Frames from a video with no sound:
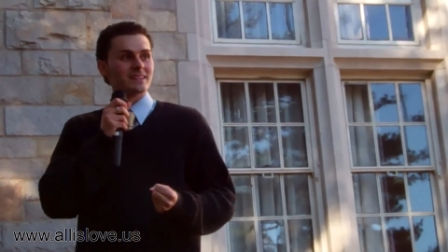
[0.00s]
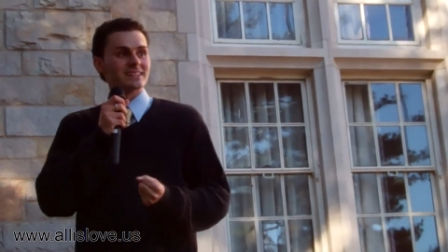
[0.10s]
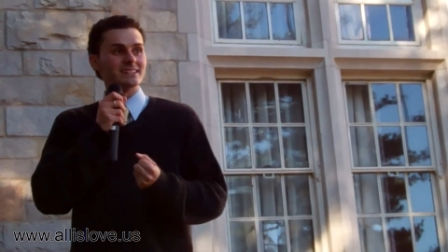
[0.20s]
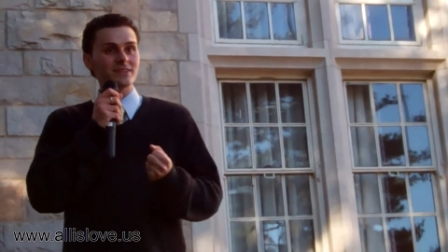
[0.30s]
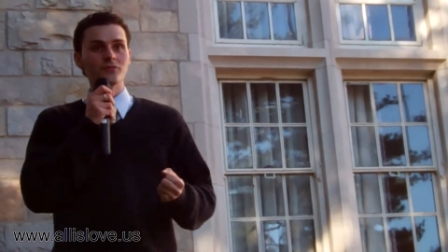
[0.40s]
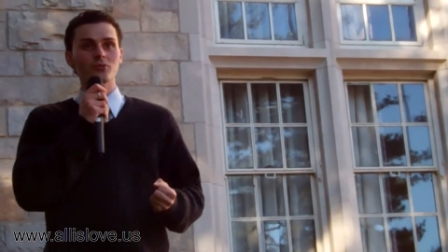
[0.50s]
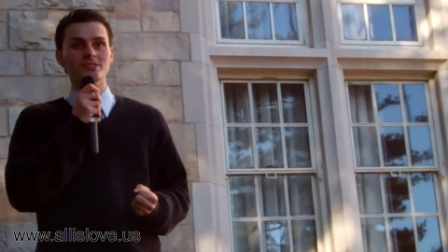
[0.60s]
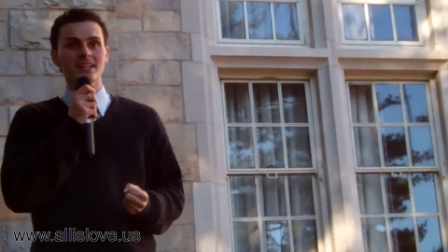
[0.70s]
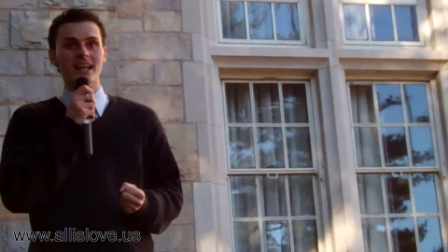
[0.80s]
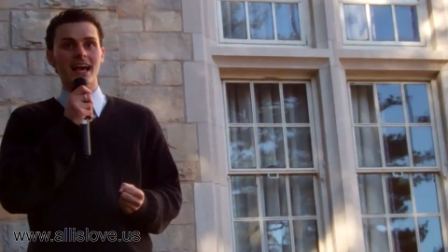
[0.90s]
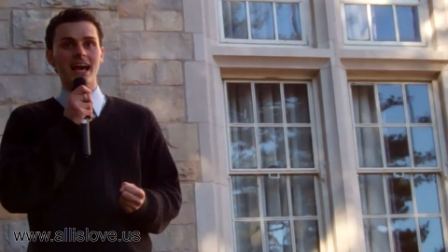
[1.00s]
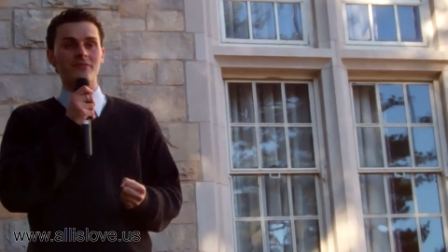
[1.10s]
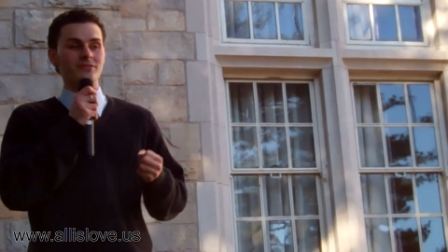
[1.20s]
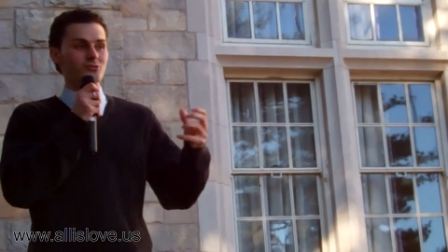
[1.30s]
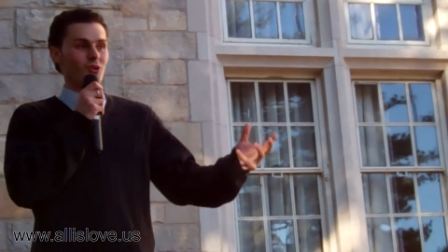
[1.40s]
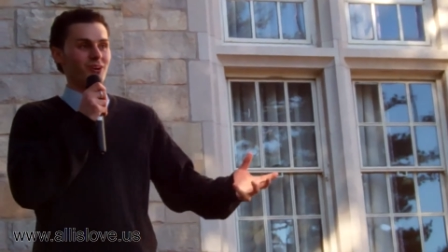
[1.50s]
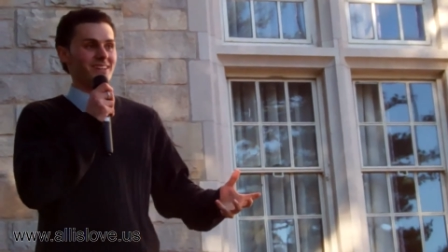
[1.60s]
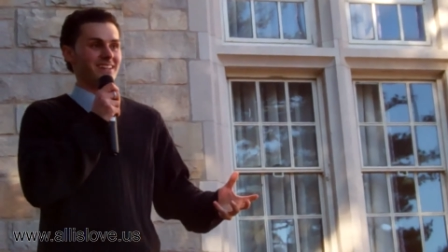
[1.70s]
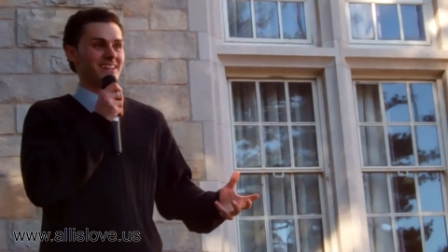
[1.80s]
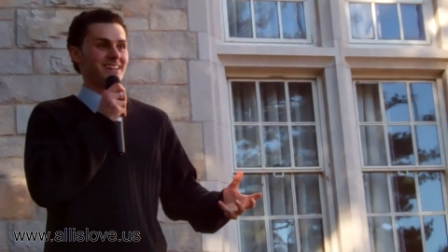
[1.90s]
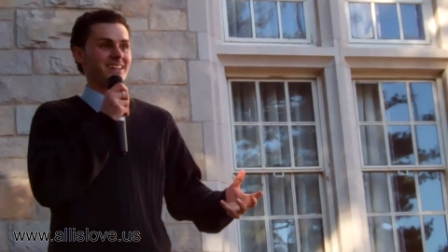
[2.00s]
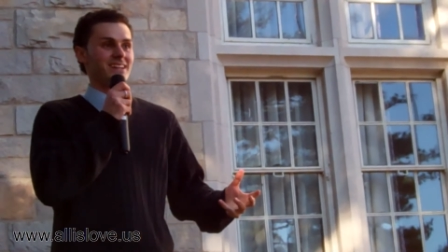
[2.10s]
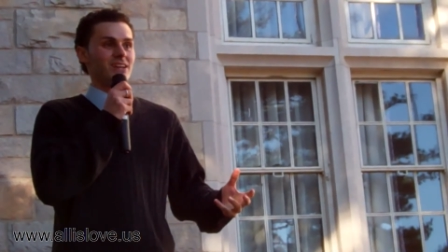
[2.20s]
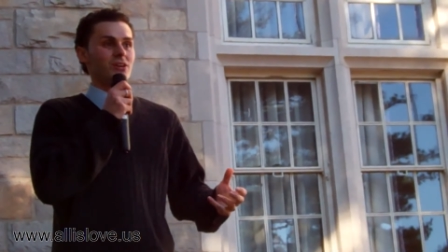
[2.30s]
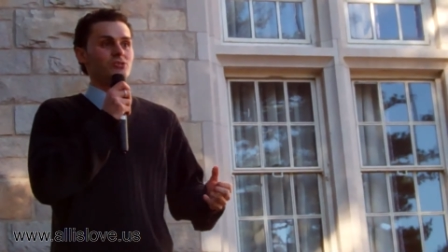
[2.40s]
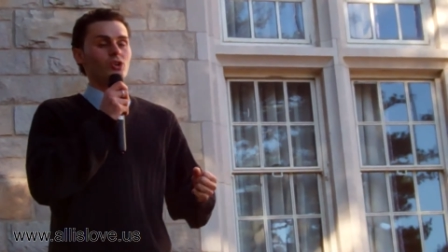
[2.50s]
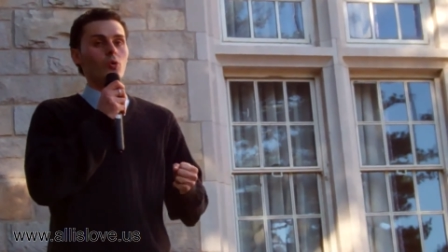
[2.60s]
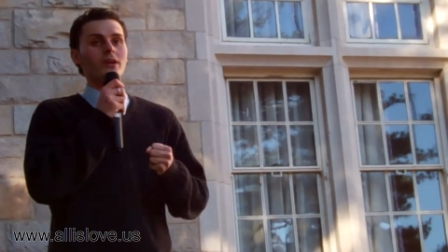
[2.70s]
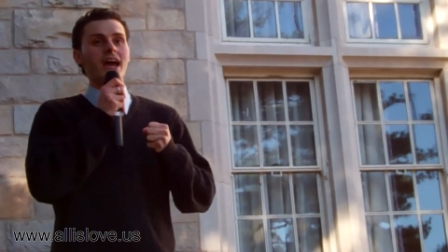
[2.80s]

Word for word: that difficulty that I have in drawing. So we